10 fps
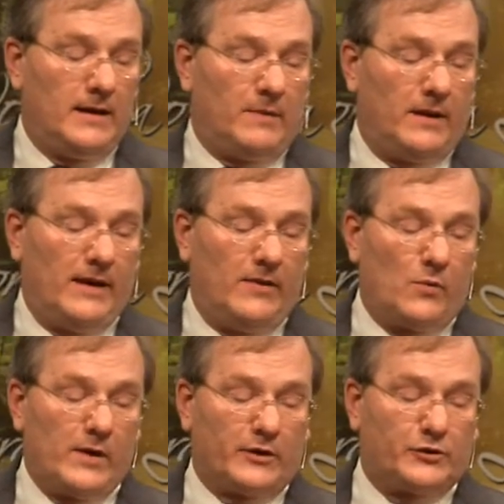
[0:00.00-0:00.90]
But then the
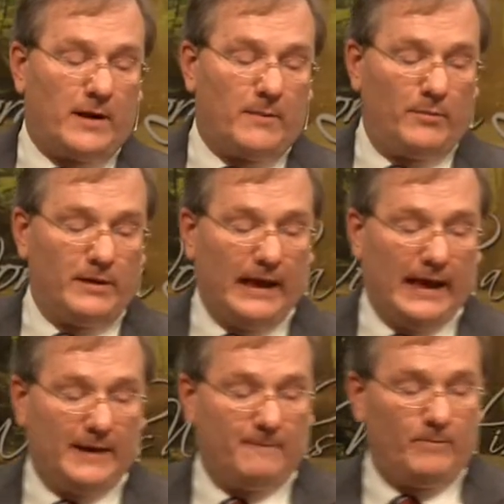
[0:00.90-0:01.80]
real trouble
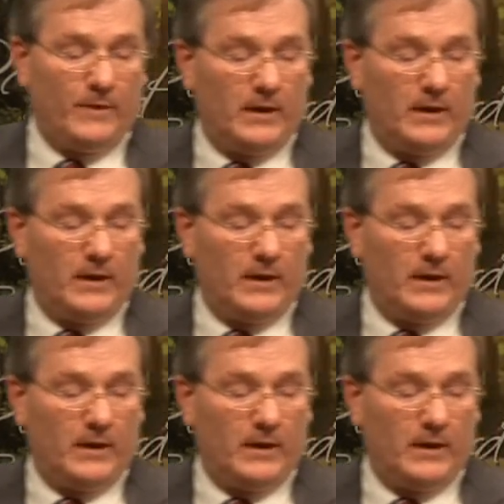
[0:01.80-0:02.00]
began.